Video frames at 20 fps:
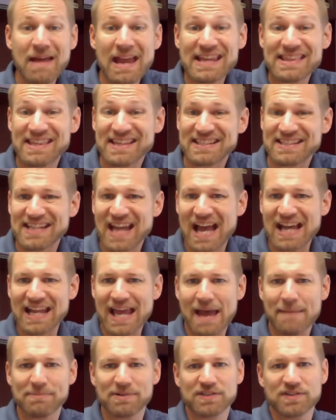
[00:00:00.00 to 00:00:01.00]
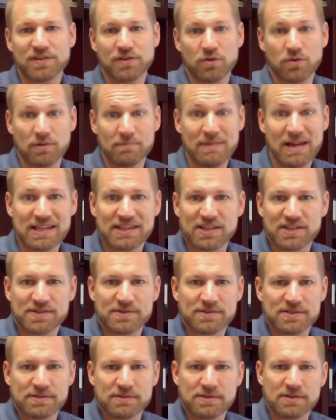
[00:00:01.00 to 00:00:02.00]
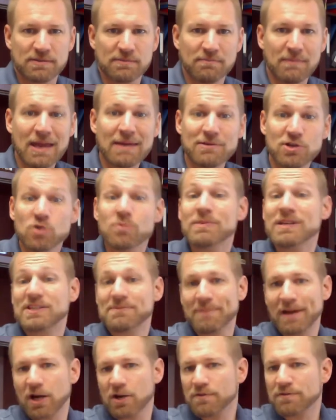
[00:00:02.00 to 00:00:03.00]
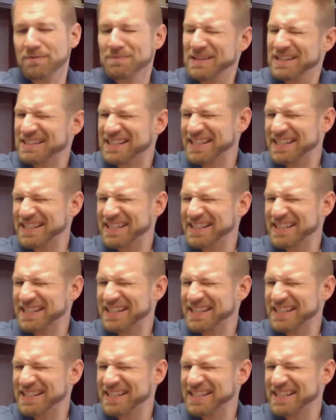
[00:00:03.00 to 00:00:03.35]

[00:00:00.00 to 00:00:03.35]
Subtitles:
this not happen to you, or may you be spared from this.